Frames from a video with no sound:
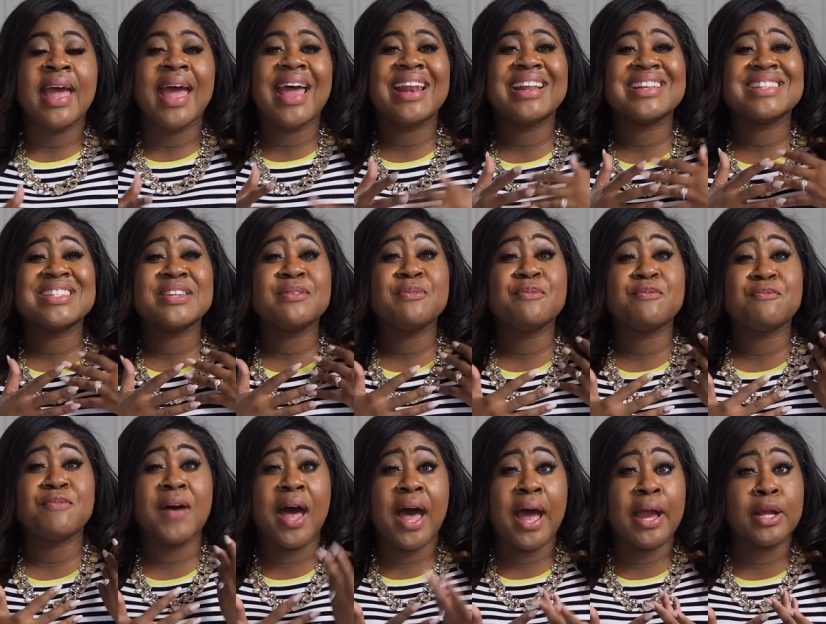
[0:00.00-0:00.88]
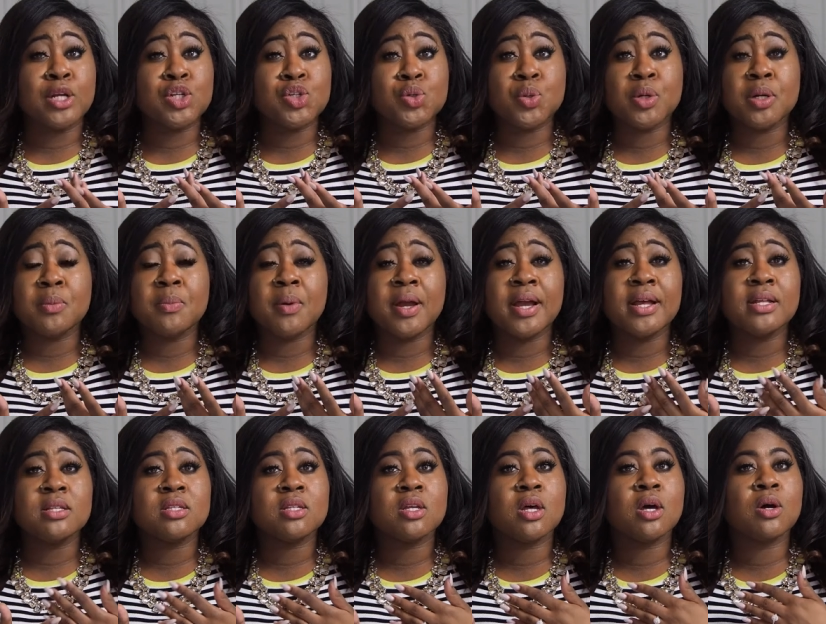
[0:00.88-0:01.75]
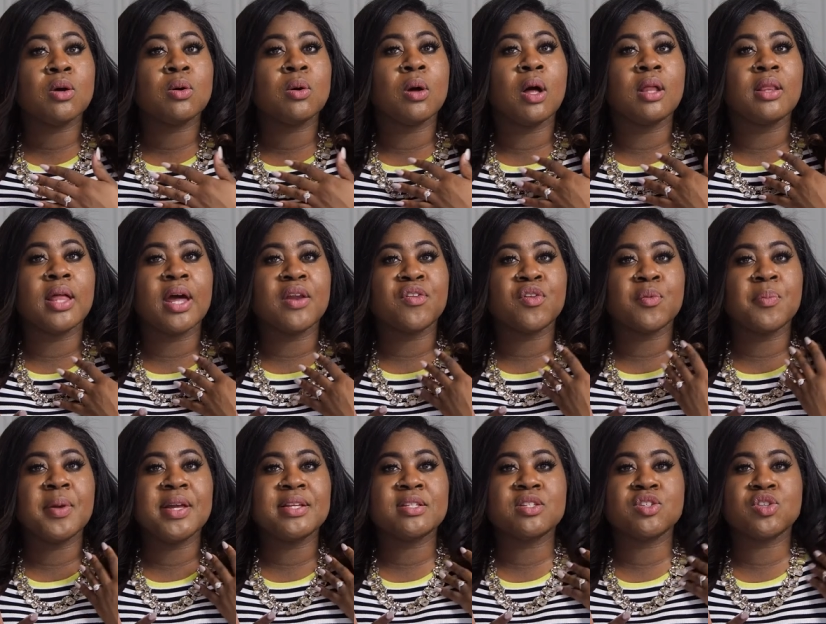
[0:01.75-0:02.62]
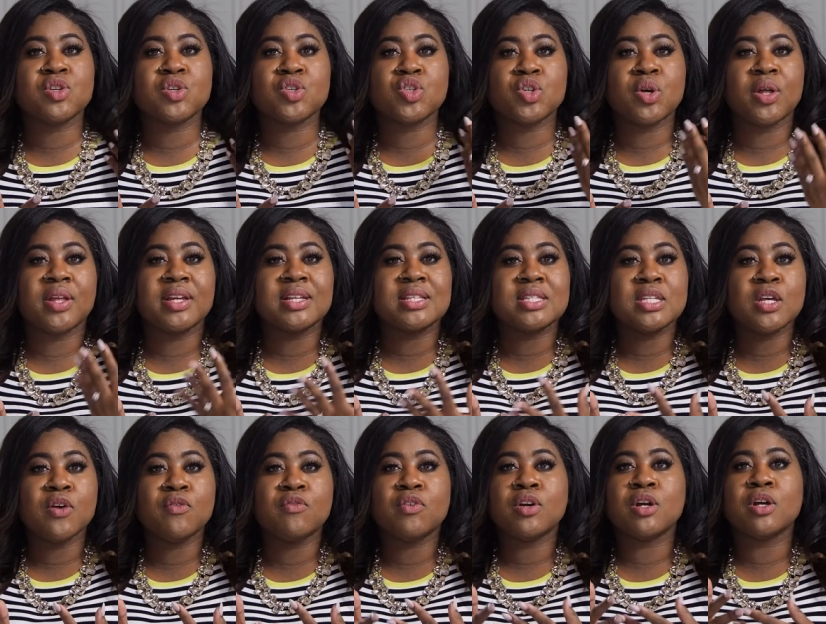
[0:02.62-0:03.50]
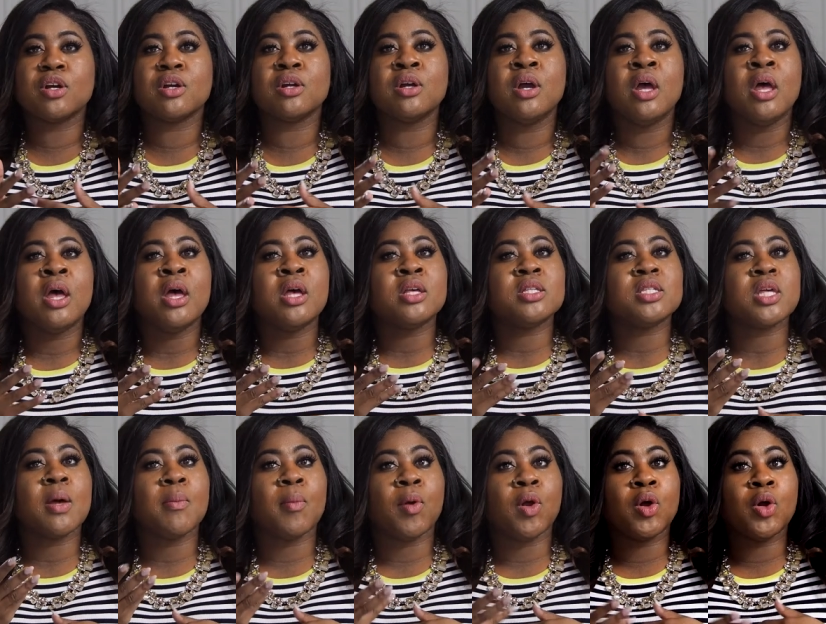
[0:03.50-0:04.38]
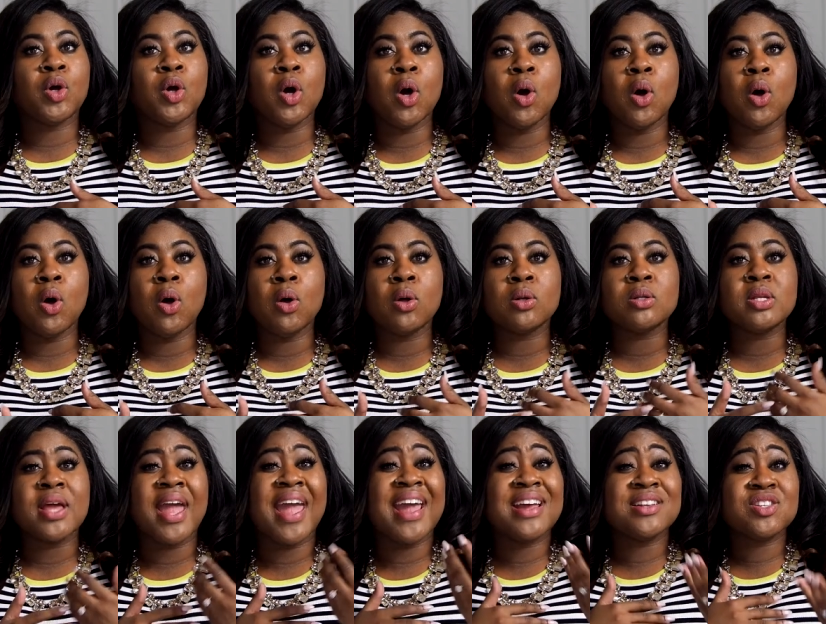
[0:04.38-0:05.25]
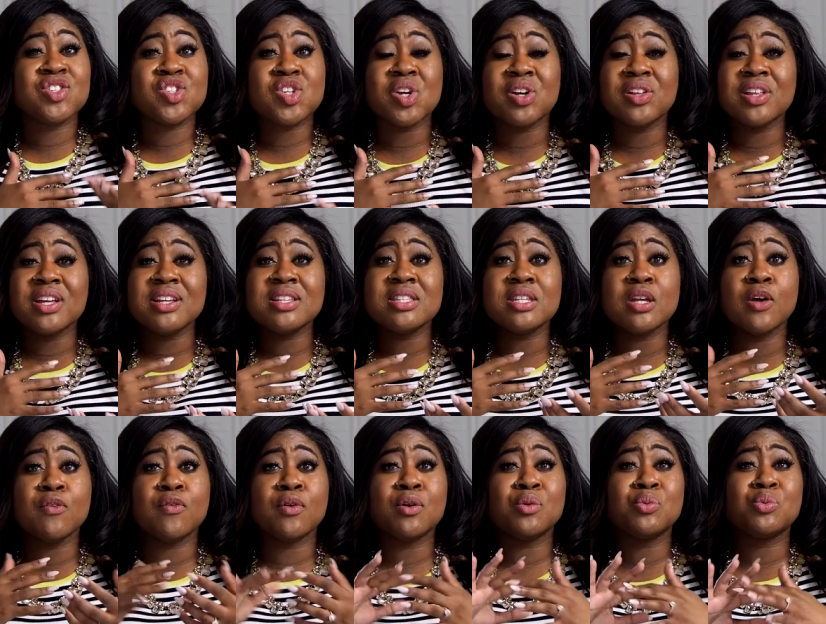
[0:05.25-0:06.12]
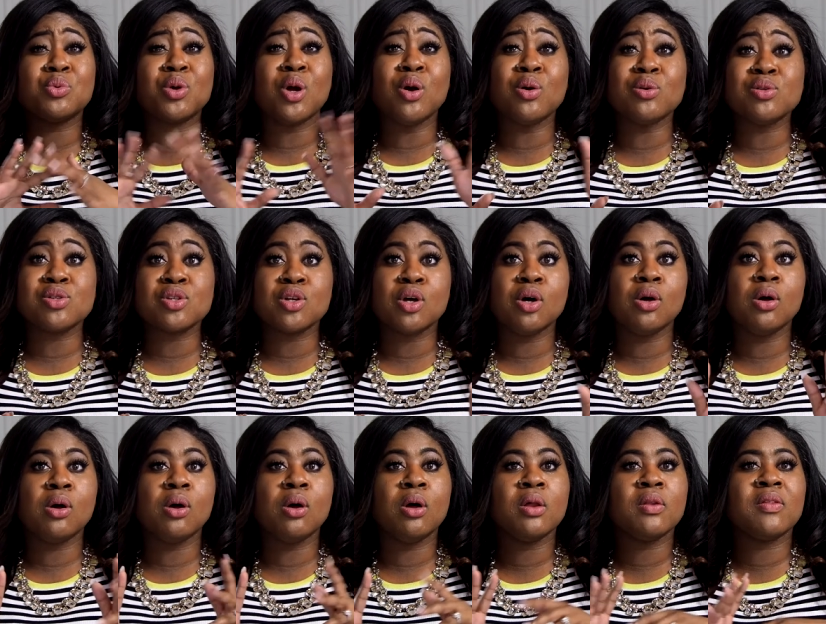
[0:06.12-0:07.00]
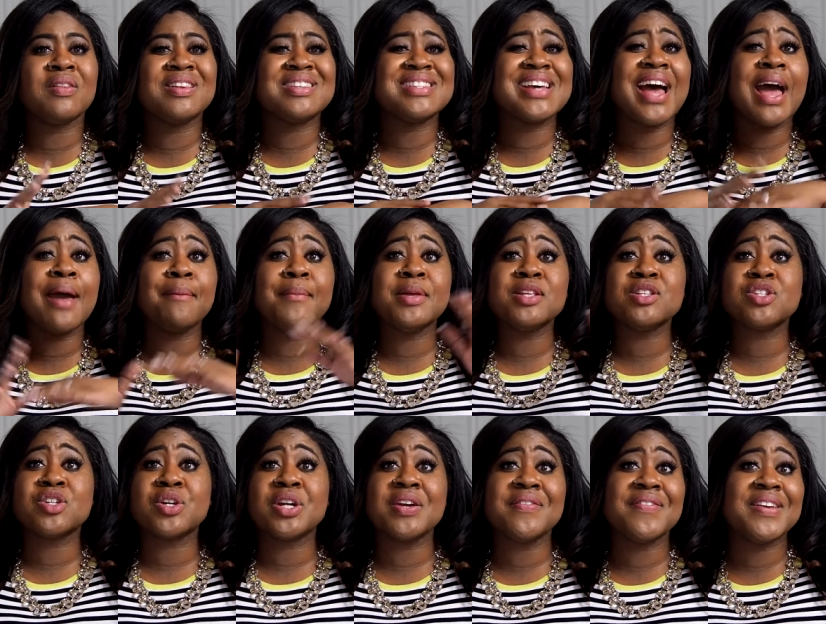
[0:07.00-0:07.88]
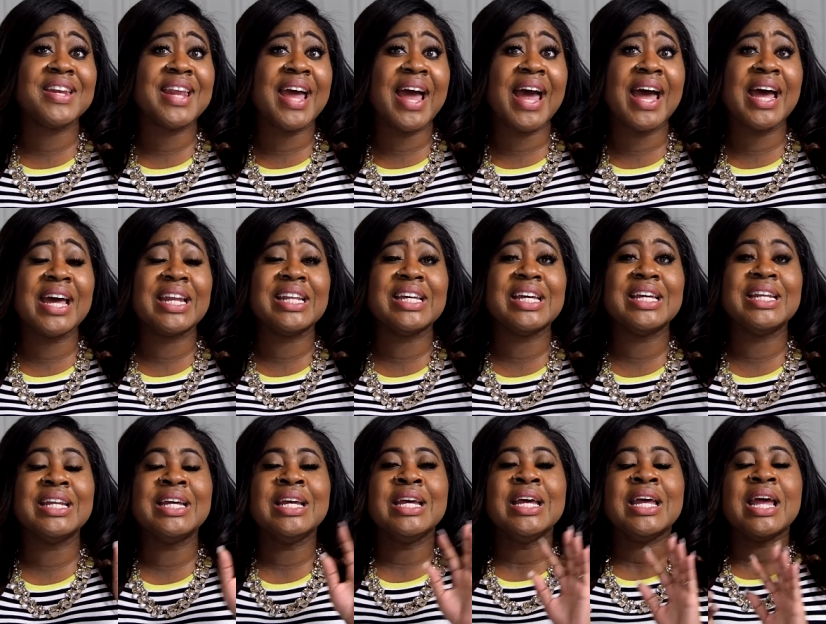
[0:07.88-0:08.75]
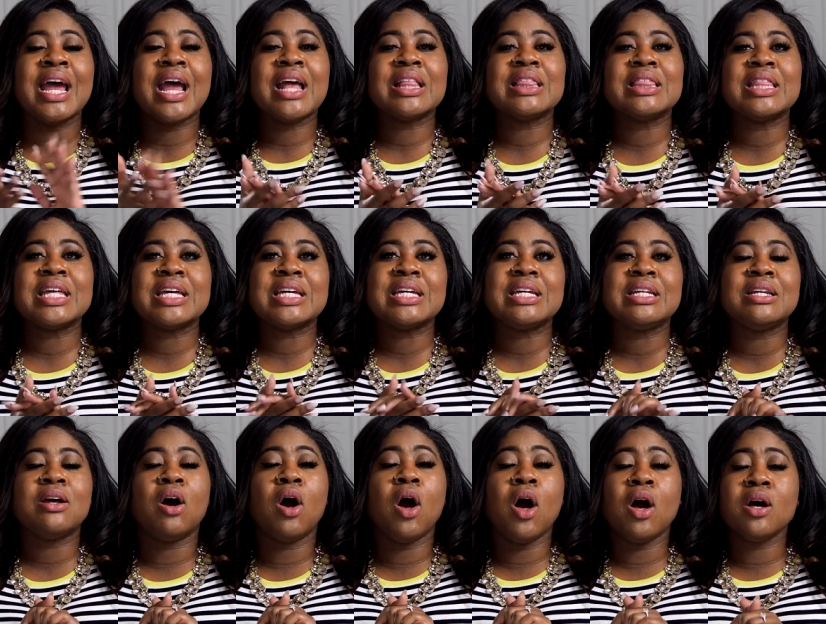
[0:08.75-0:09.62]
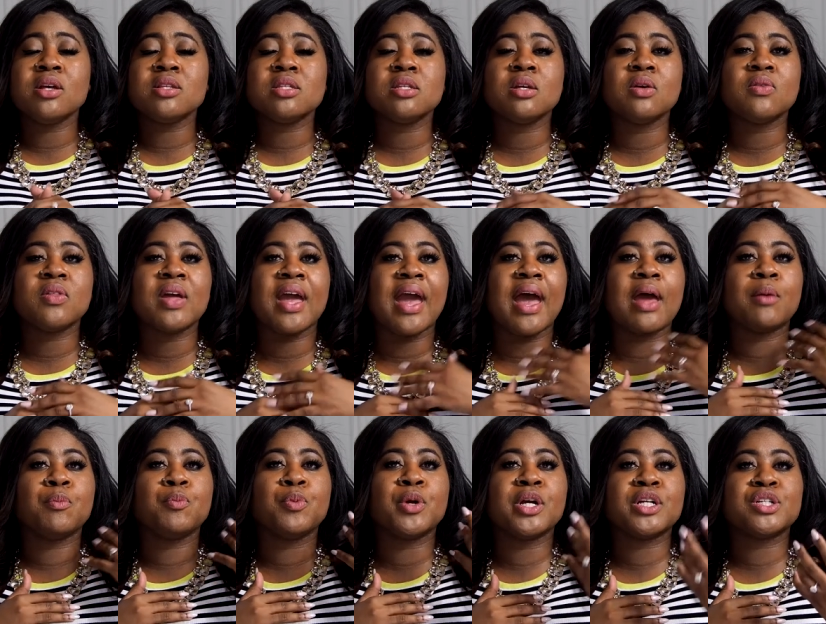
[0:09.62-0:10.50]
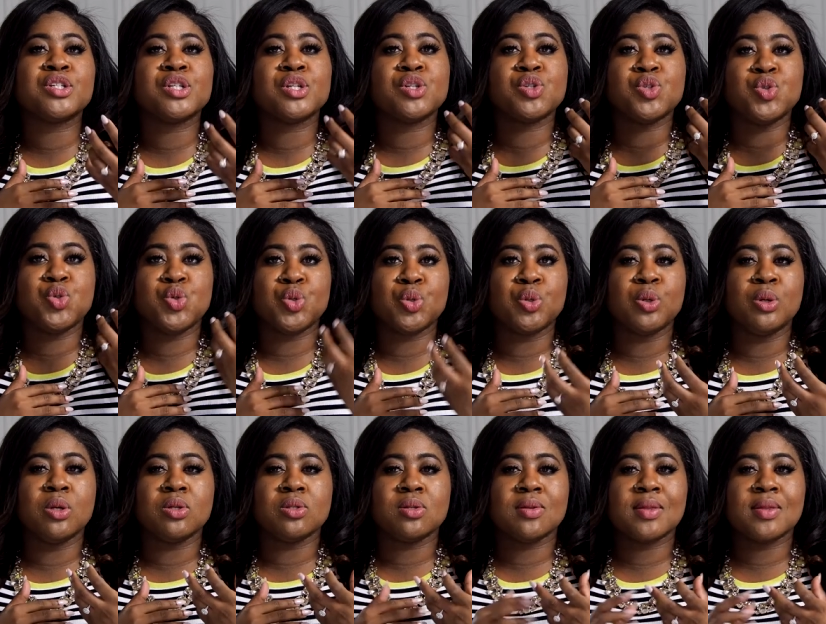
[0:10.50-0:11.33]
and it's a fine jewelry brand. So a lot of their pieces are sterling silver, some are gold and sterling silver, rose gold, diamonds are even added, and then also they add precious jewels.